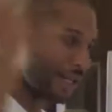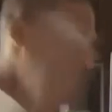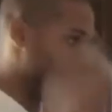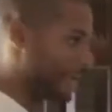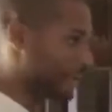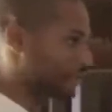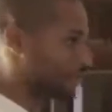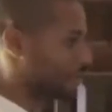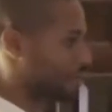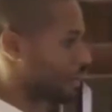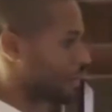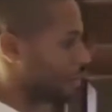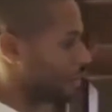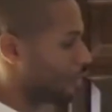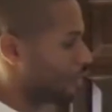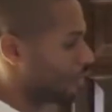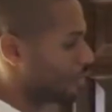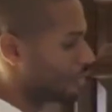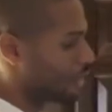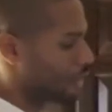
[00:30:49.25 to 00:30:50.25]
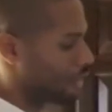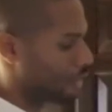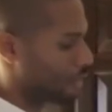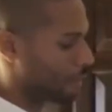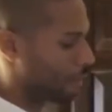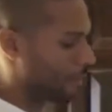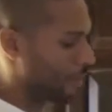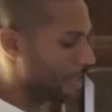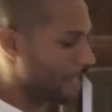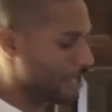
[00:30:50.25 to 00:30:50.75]
And so
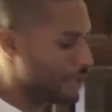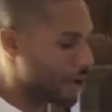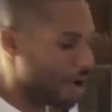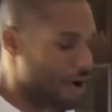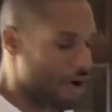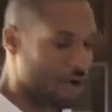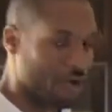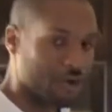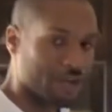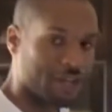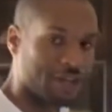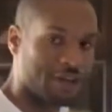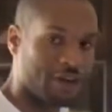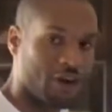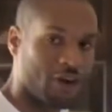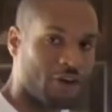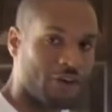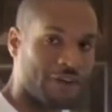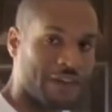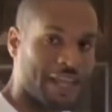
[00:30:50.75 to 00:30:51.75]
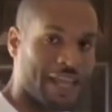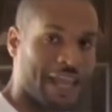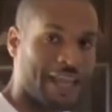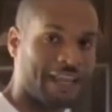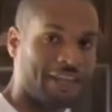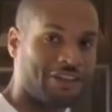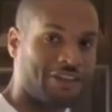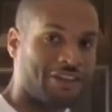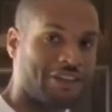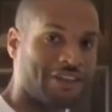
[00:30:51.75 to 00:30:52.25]
many already know in the
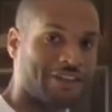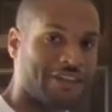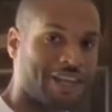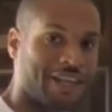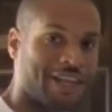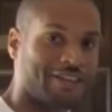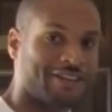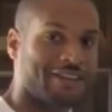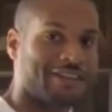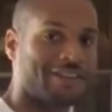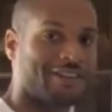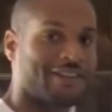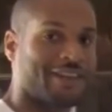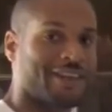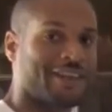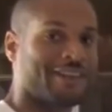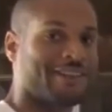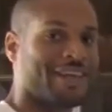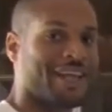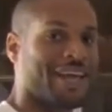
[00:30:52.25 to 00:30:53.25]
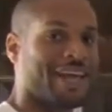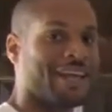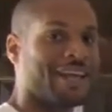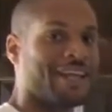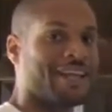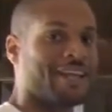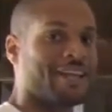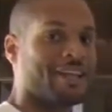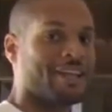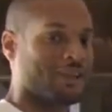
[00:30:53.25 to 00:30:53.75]
ancient texts it says
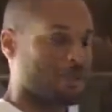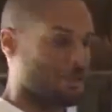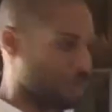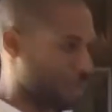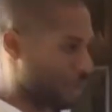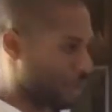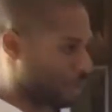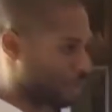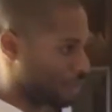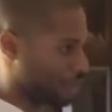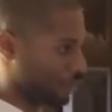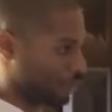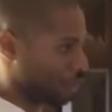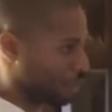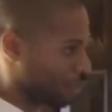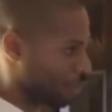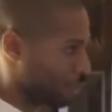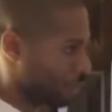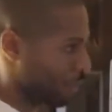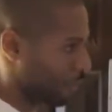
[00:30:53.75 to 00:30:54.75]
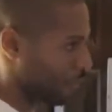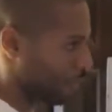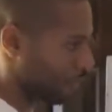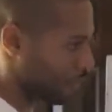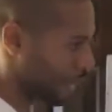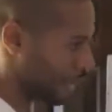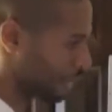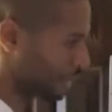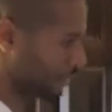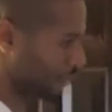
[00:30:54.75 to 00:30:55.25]
that with the serpent
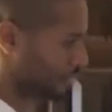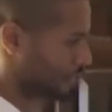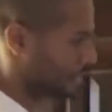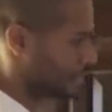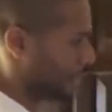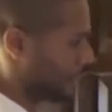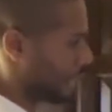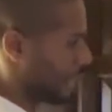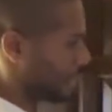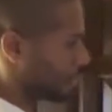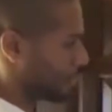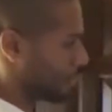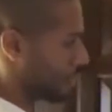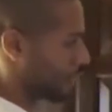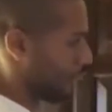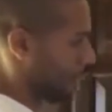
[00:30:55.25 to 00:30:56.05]
race, as